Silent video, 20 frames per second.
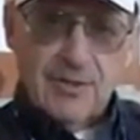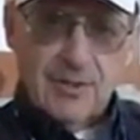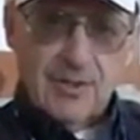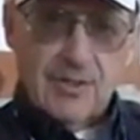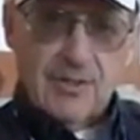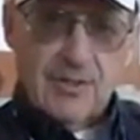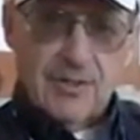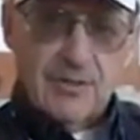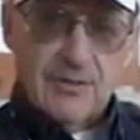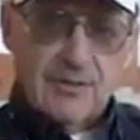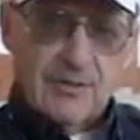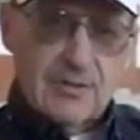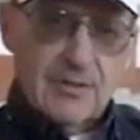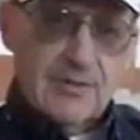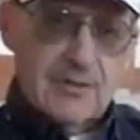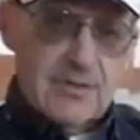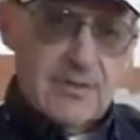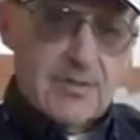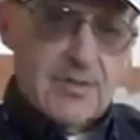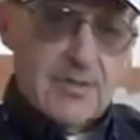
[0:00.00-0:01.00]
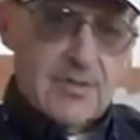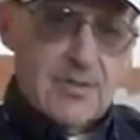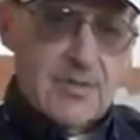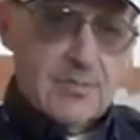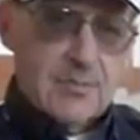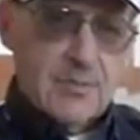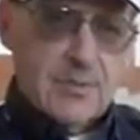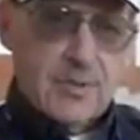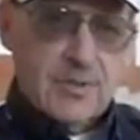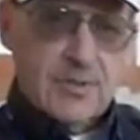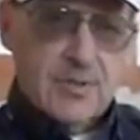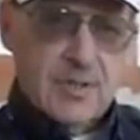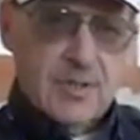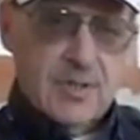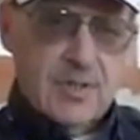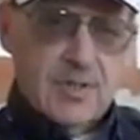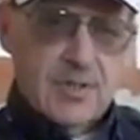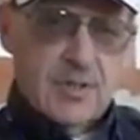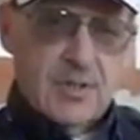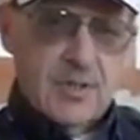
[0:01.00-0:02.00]
And it's in this book,
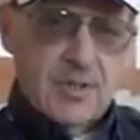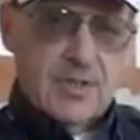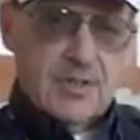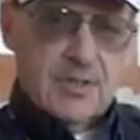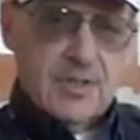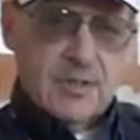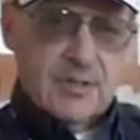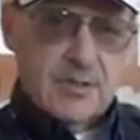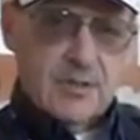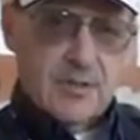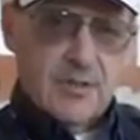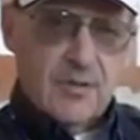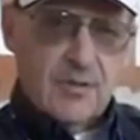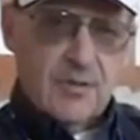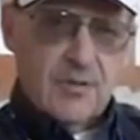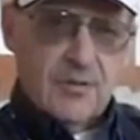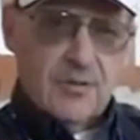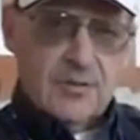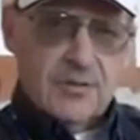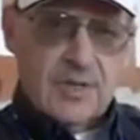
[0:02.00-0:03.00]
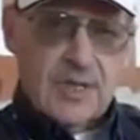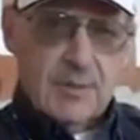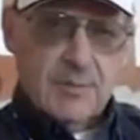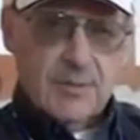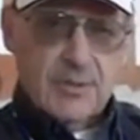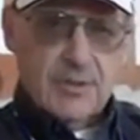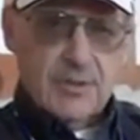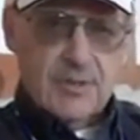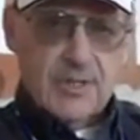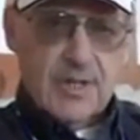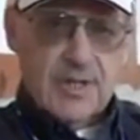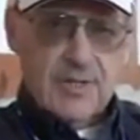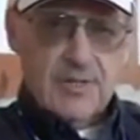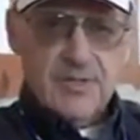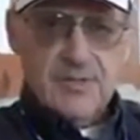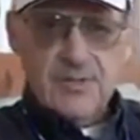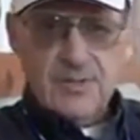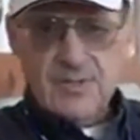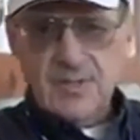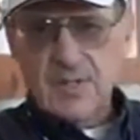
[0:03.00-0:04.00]
again, called
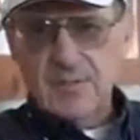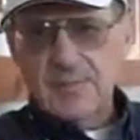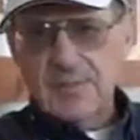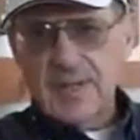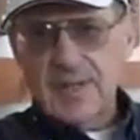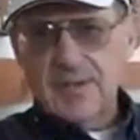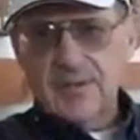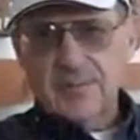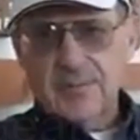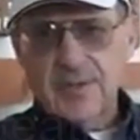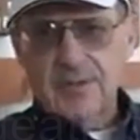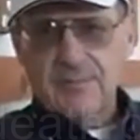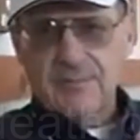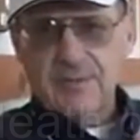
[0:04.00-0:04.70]
Epigenetics, and the subtitle is my